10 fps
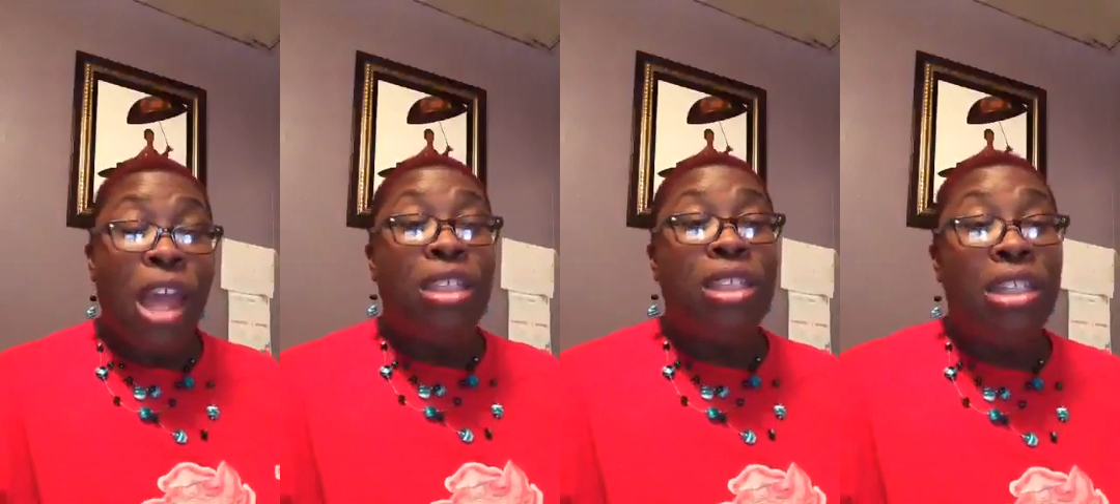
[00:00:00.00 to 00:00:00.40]

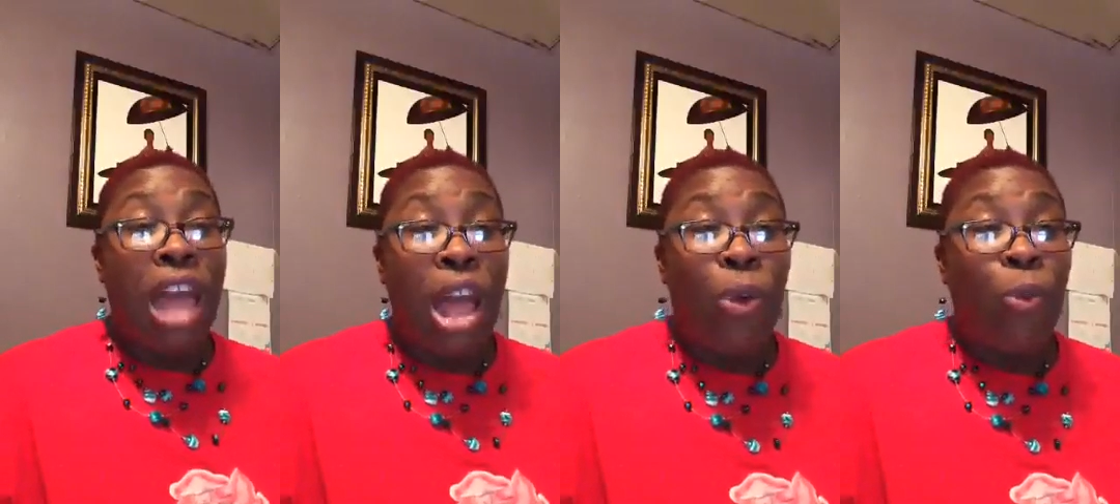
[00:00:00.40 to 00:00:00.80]

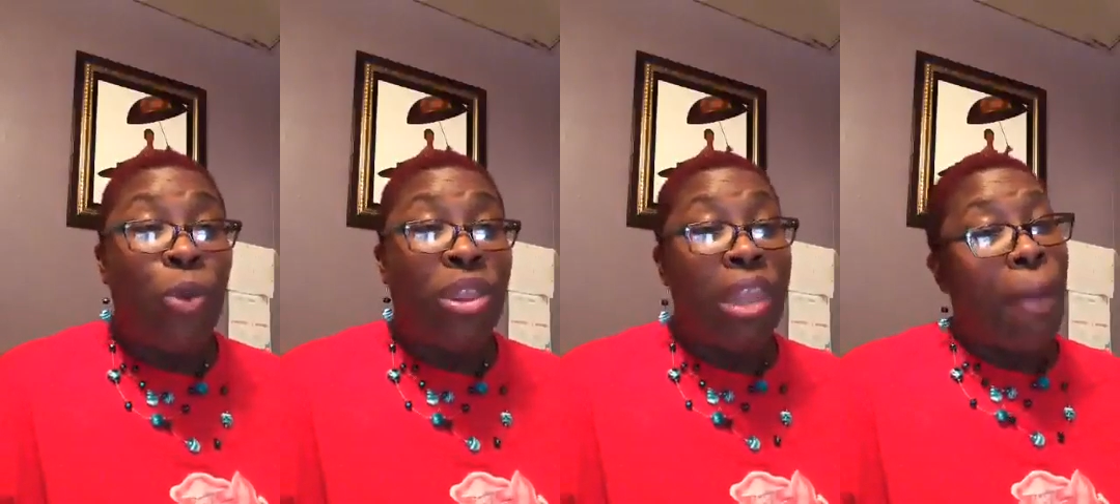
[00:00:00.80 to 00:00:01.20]
So
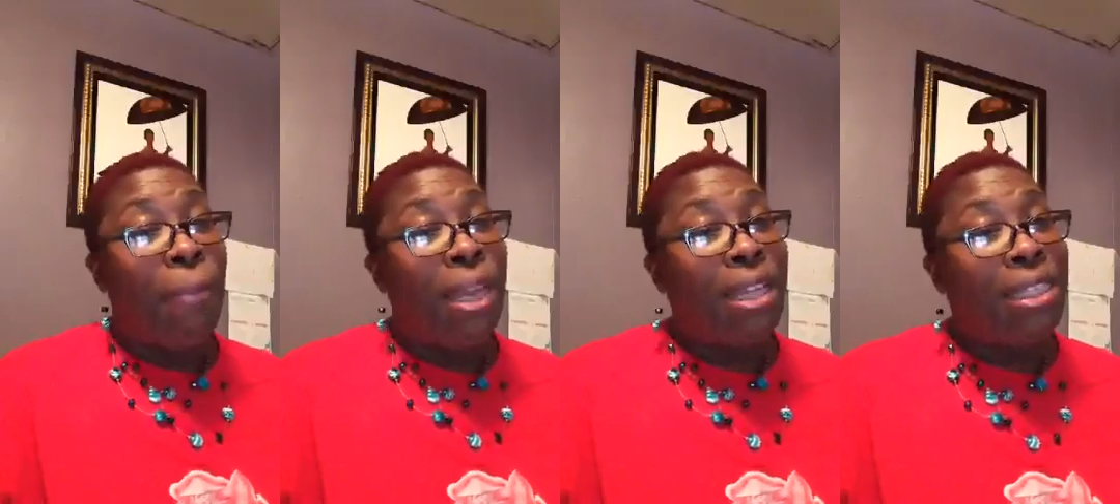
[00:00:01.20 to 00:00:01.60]
with
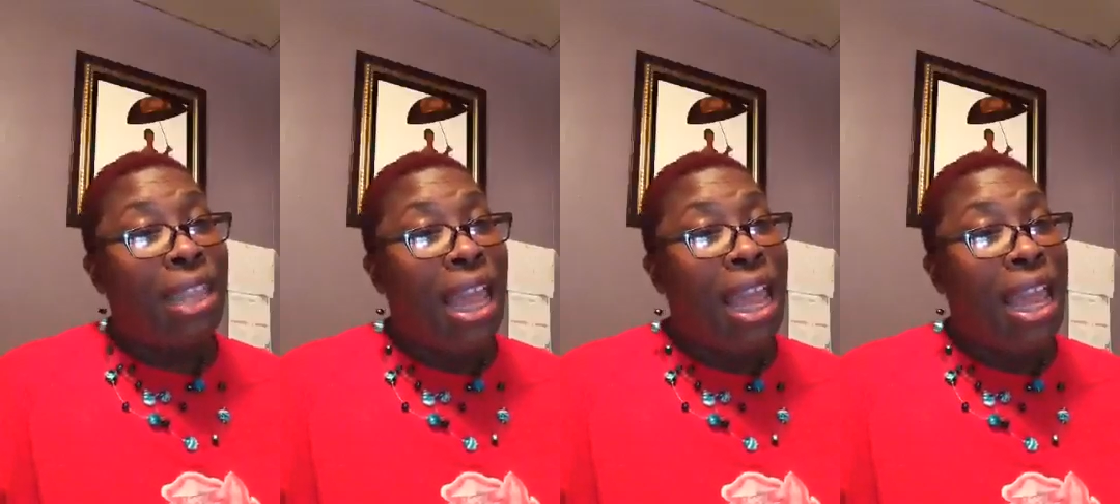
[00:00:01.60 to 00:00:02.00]
that being
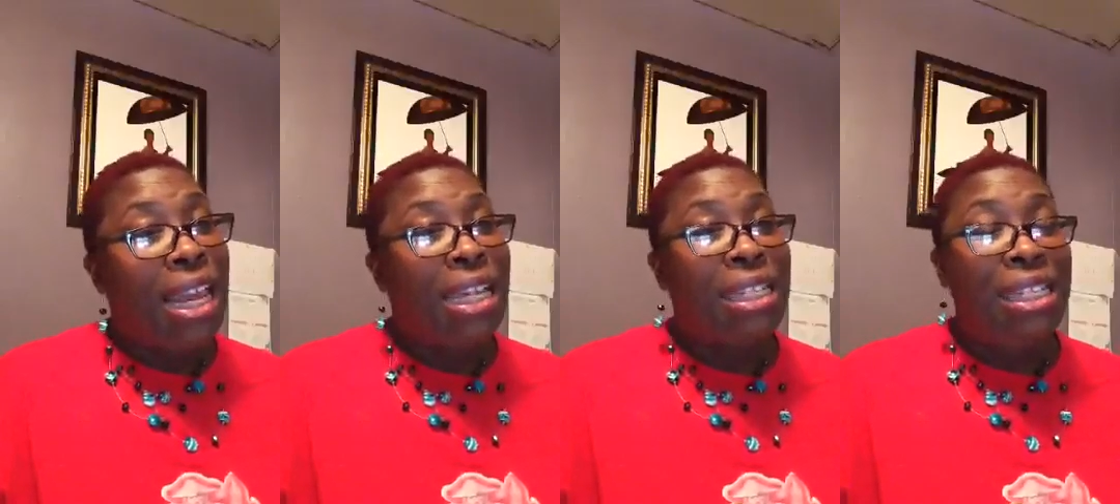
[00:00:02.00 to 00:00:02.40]

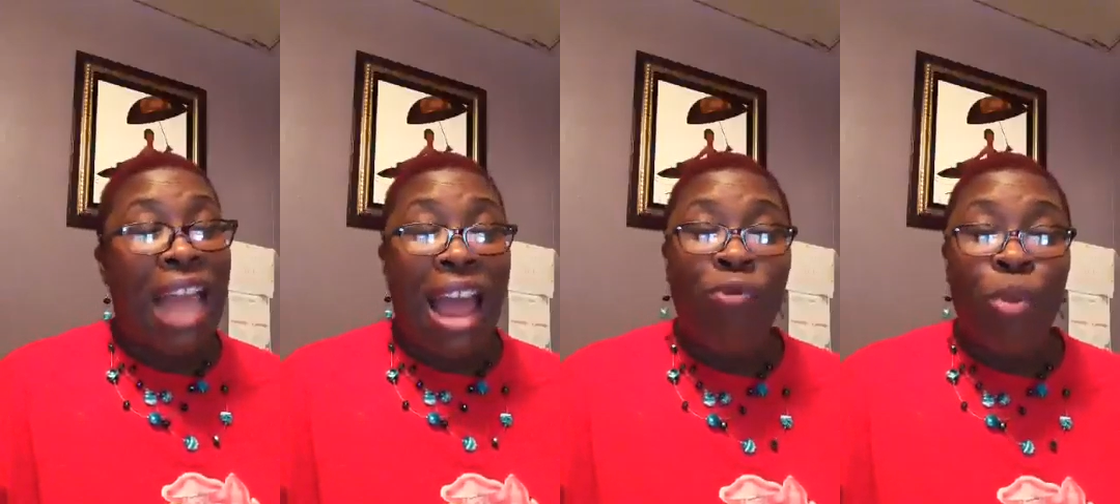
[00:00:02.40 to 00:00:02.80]
said, it's
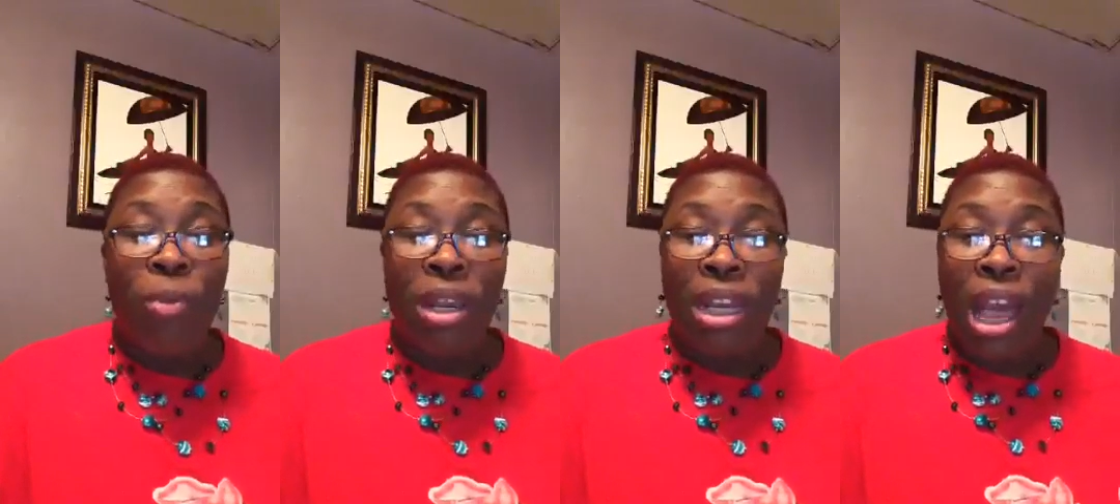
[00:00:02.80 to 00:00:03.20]
time for
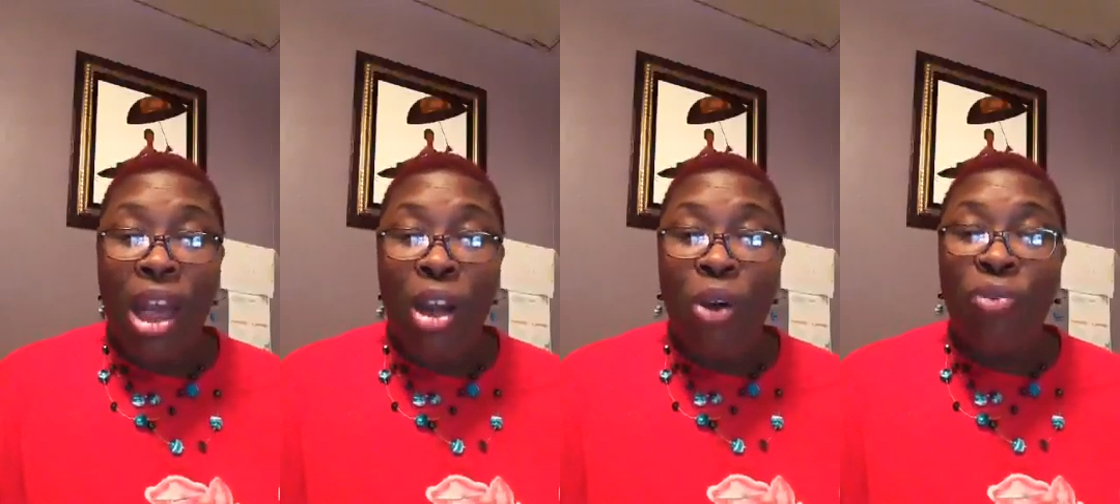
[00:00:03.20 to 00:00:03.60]
me to
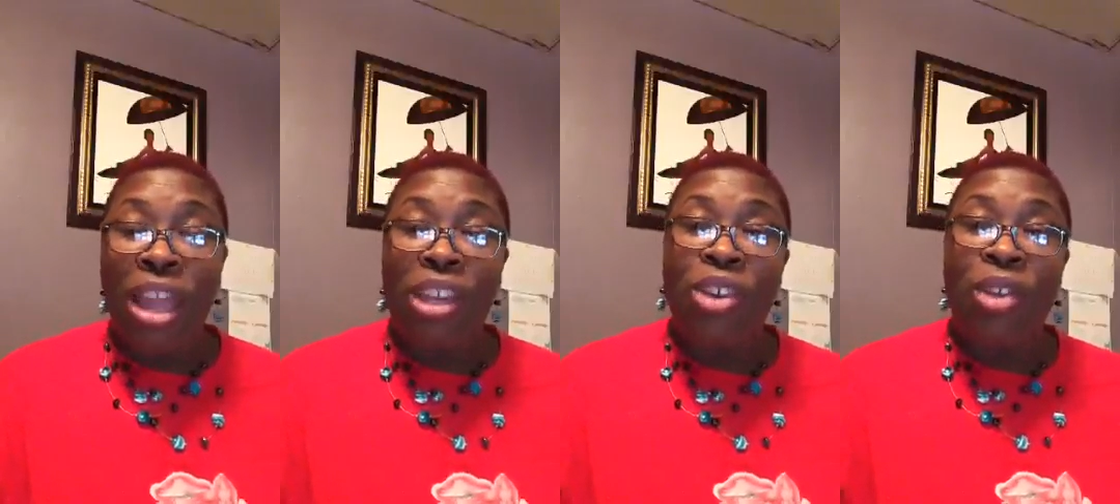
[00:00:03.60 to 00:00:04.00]
go.
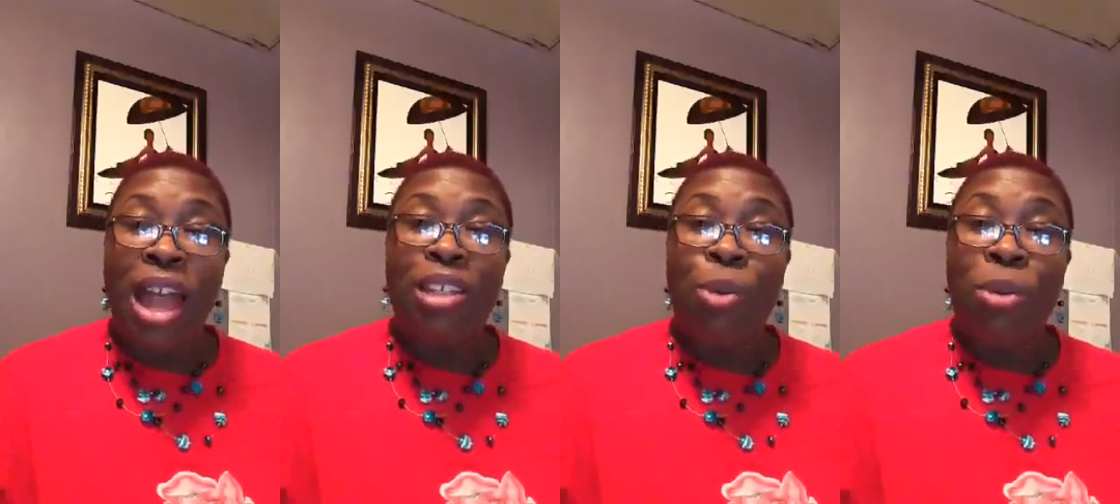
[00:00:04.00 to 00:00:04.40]
Thank you
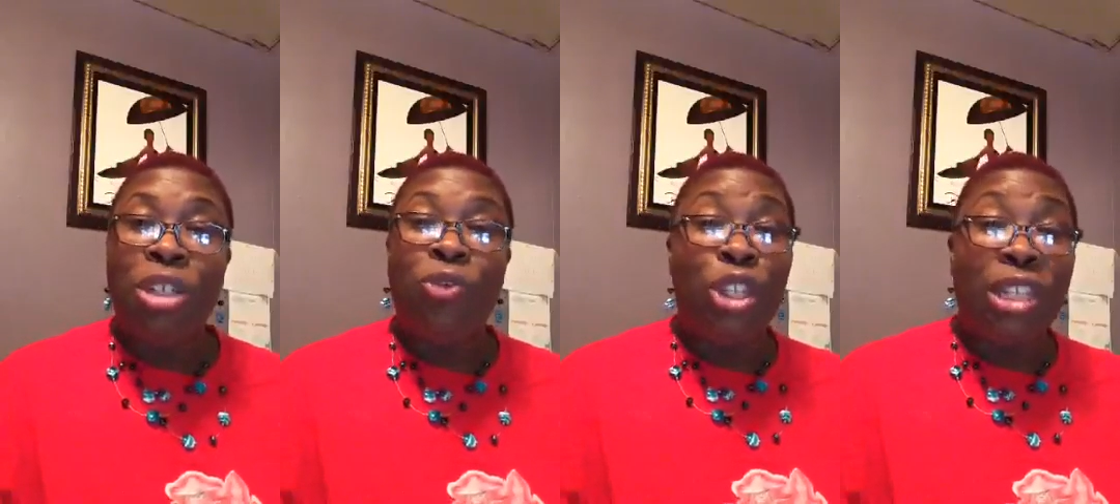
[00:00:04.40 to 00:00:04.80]
guys so
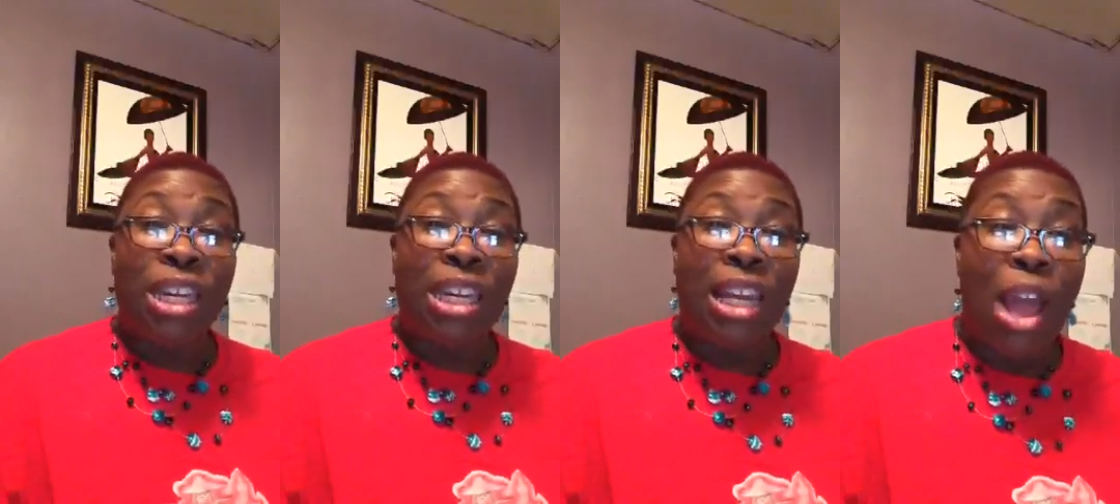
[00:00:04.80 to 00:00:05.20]
much for
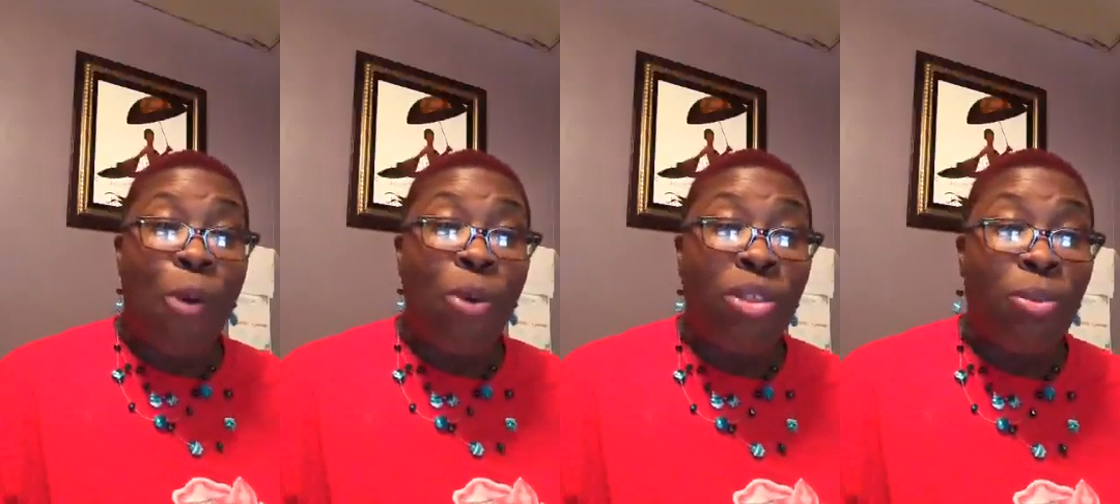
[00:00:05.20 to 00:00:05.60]
sticking it
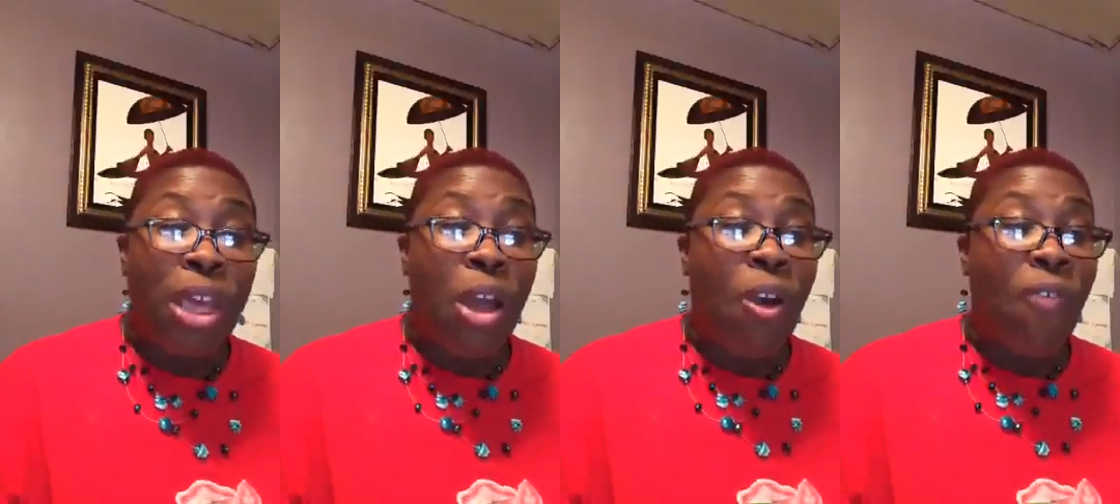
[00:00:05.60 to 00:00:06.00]
out with
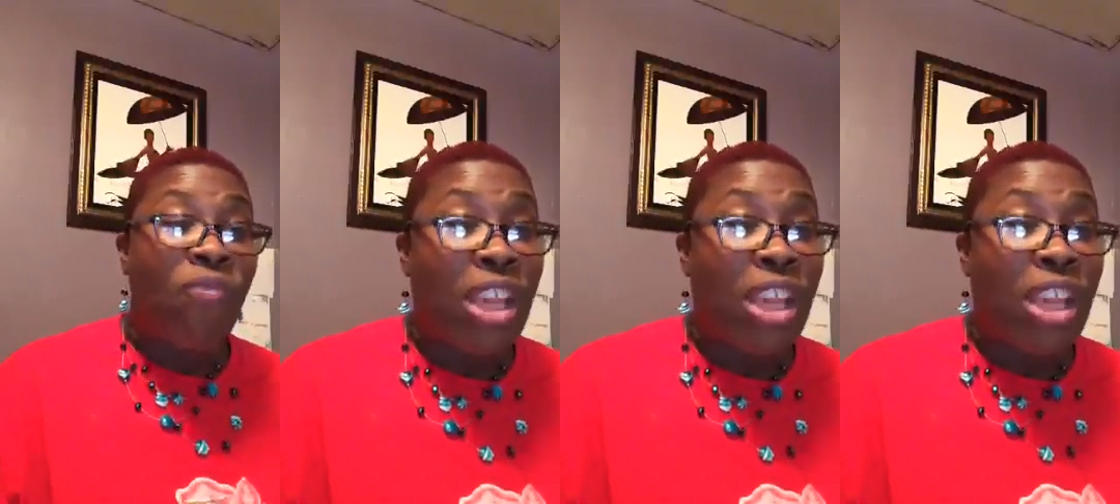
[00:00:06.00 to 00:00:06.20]
me on